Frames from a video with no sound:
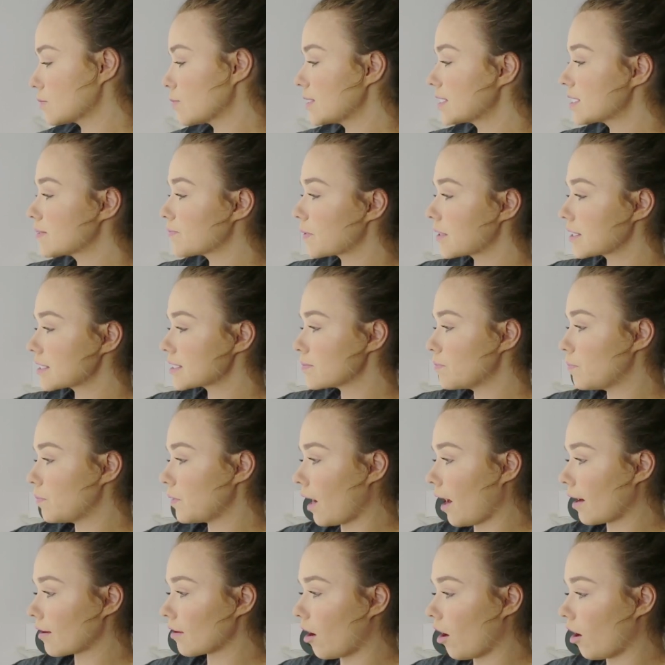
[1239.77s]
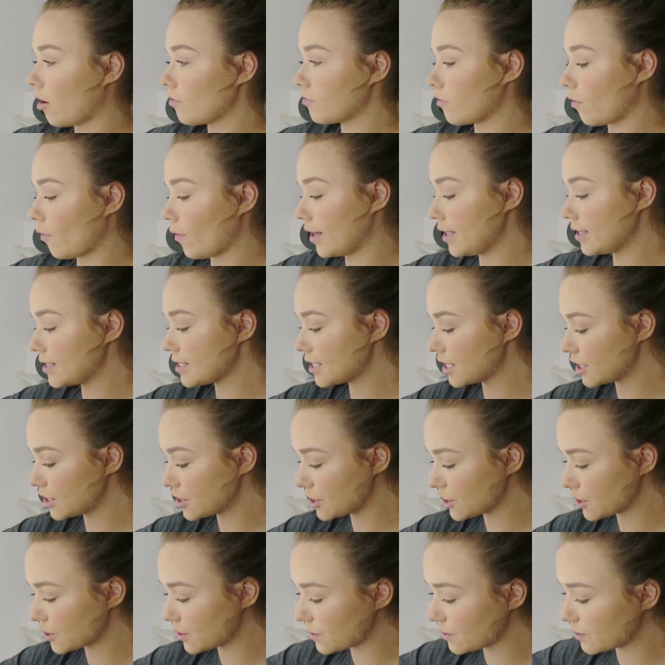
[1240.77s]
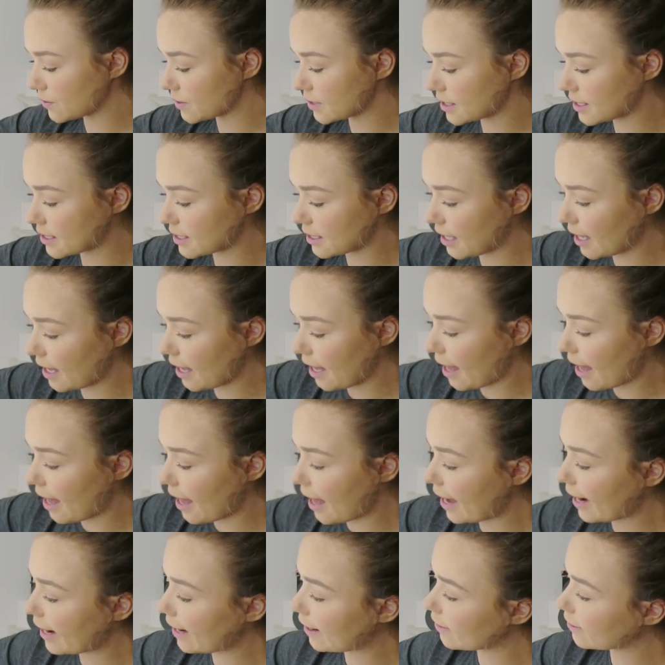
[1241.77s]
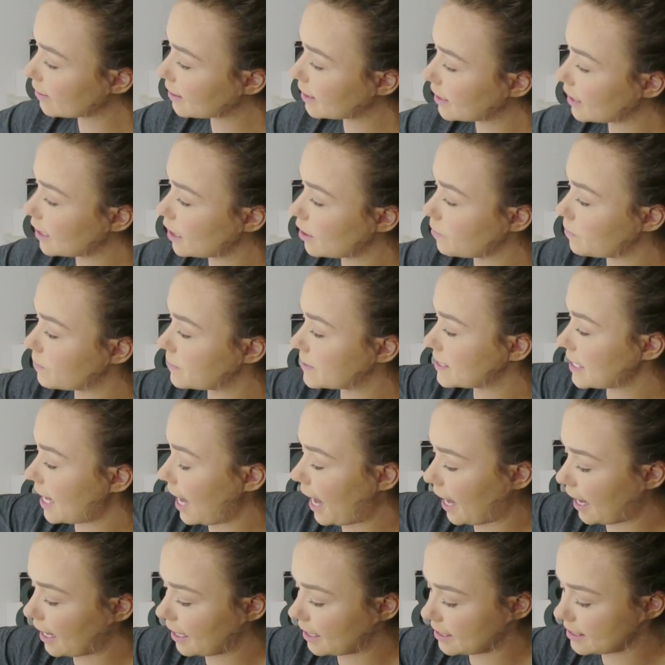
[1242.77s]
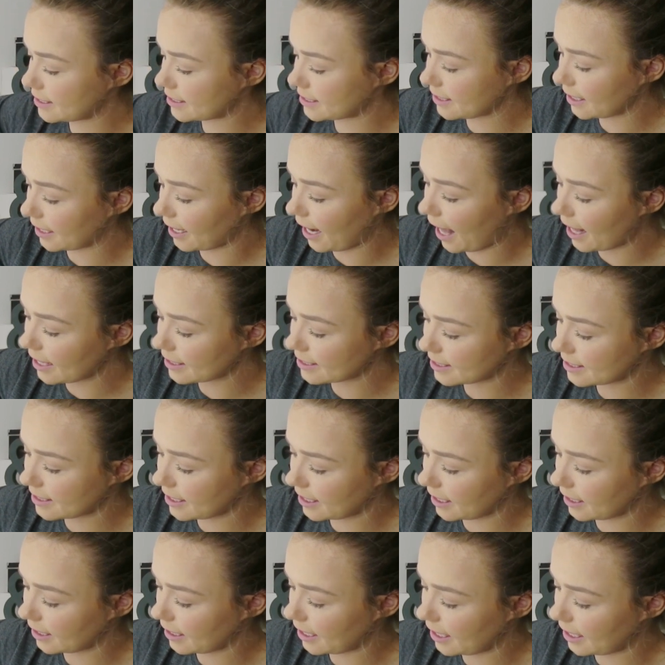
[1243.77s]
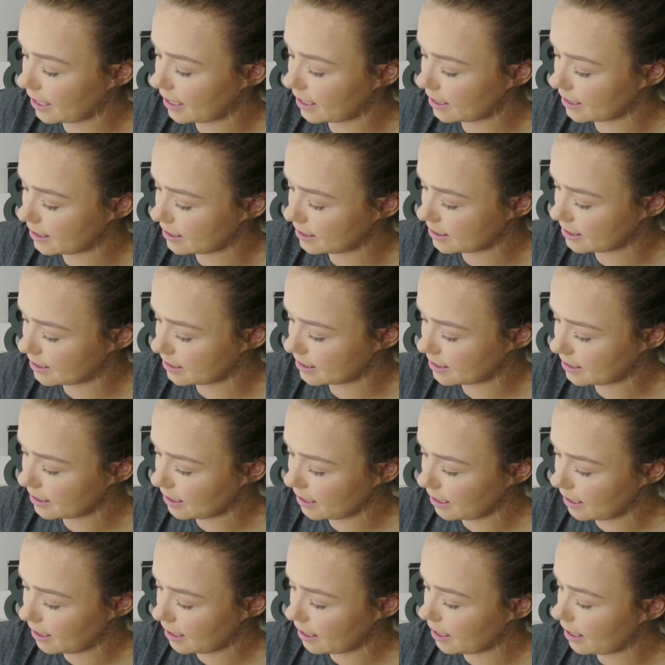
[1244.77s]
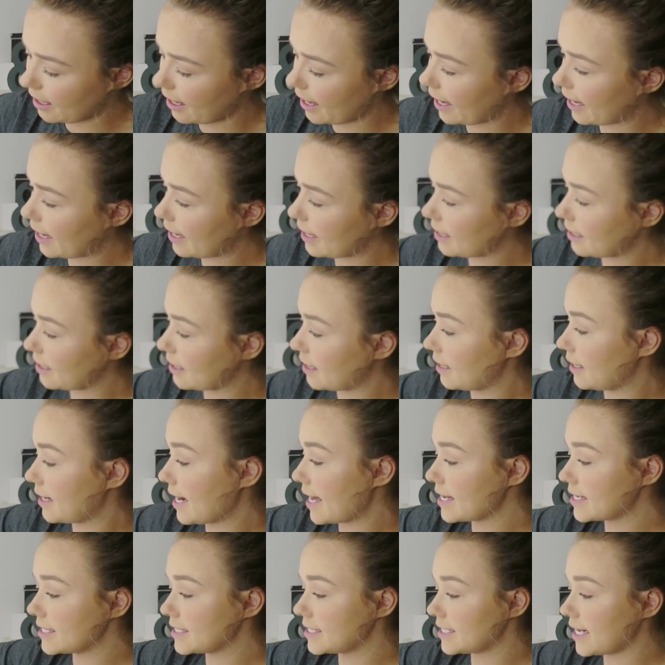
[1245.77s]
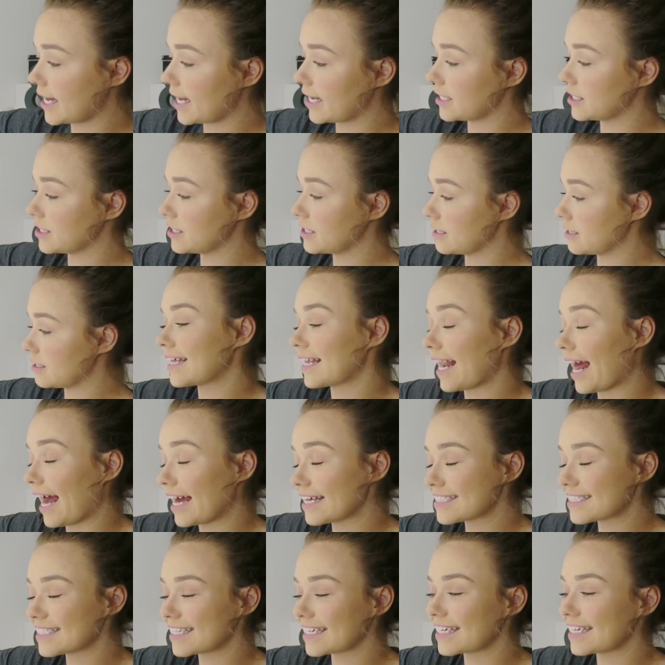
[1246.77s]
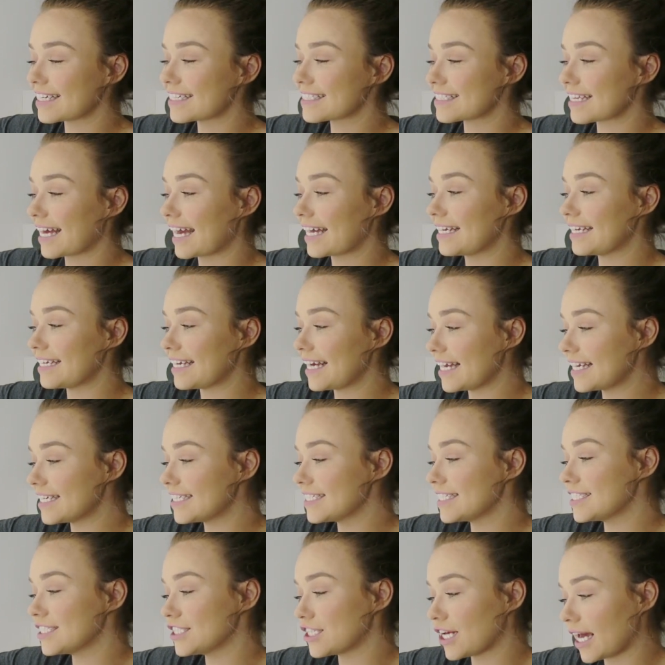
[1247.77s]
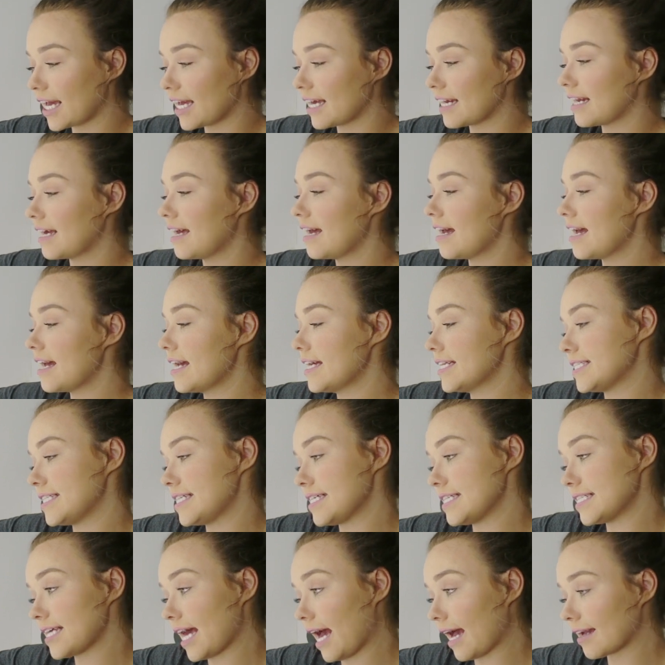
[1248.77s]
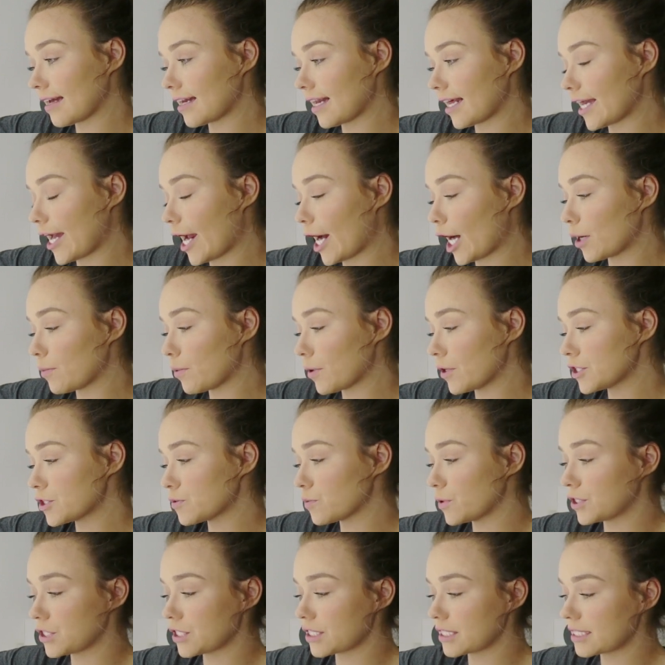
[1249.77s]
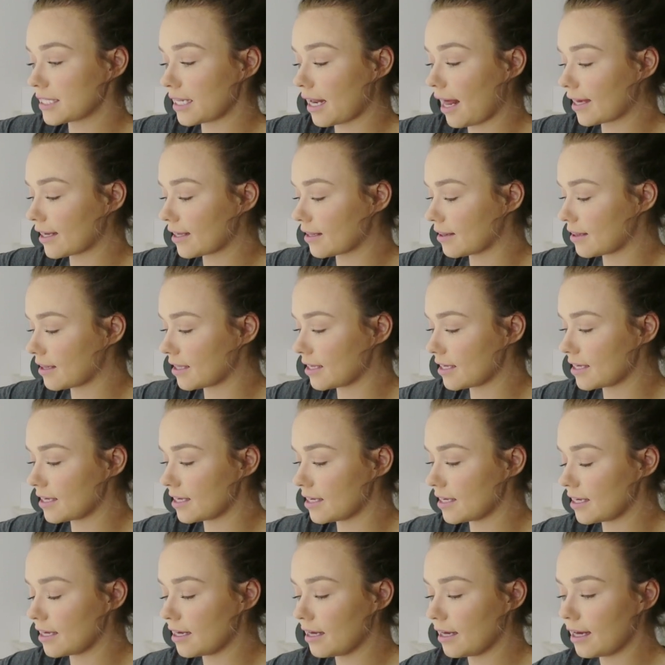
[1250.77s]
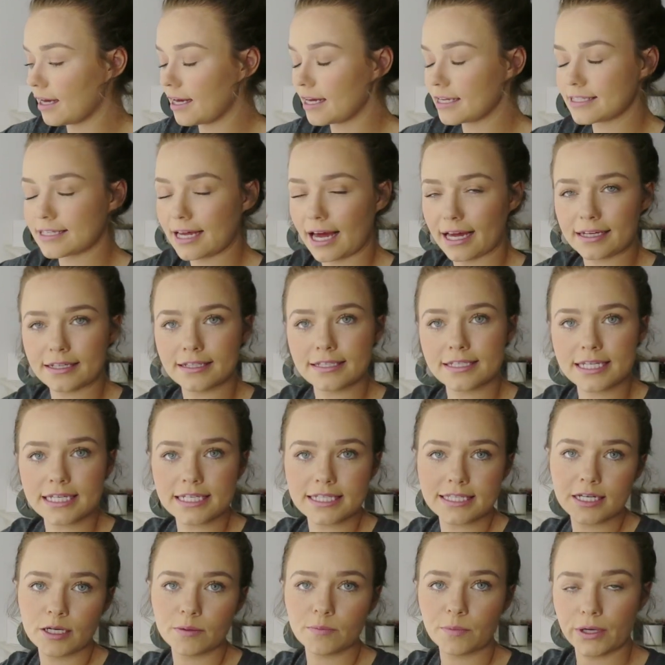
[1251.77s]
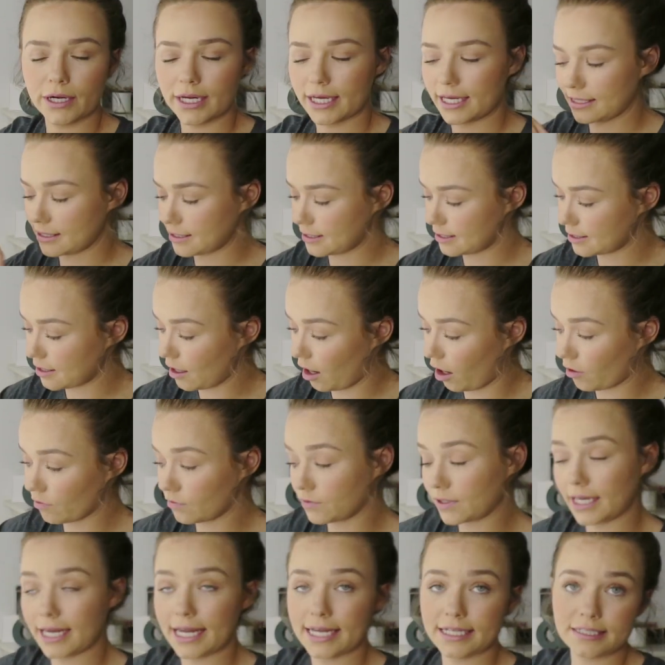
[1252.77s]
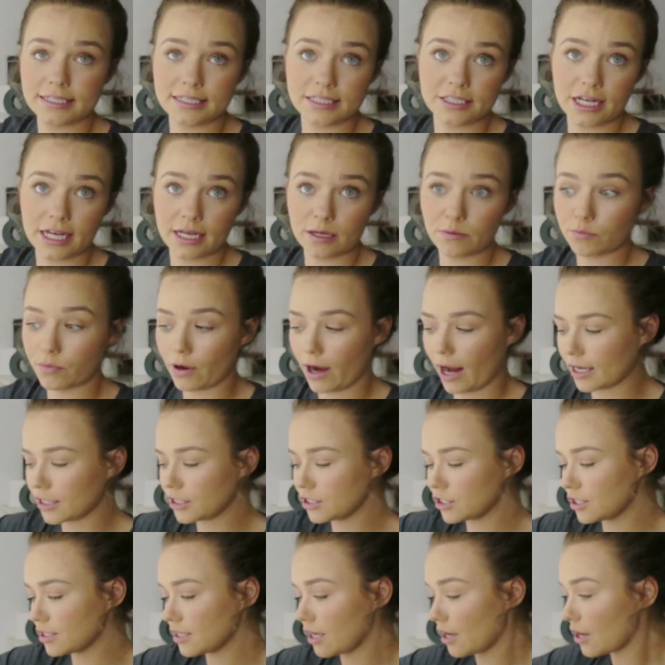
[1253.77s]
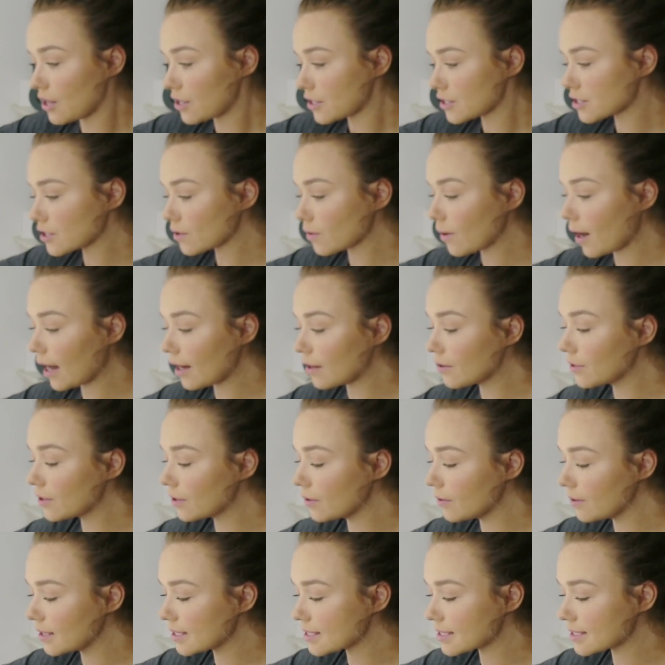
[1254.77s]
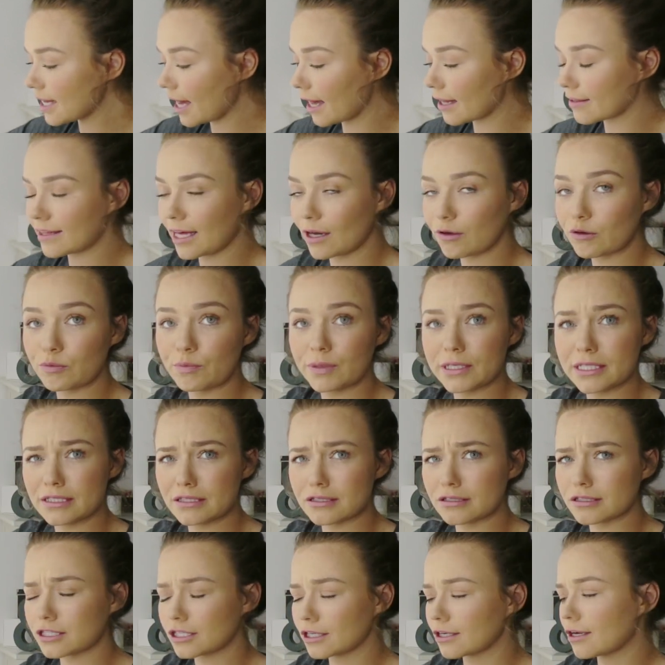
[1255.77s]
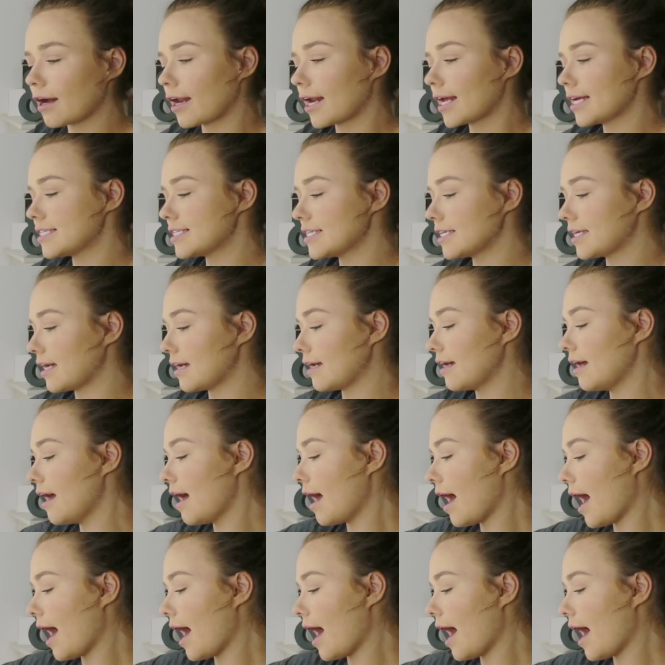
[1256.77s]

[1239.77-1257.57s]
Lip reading: Swisper's blot off oil tissues, hair clips, and the last thing is a Lady Jane detangling hairbrush, which is like the tangle teaser, but it's of the Lady Jane brand. So how cool is that? That would be such a good idea.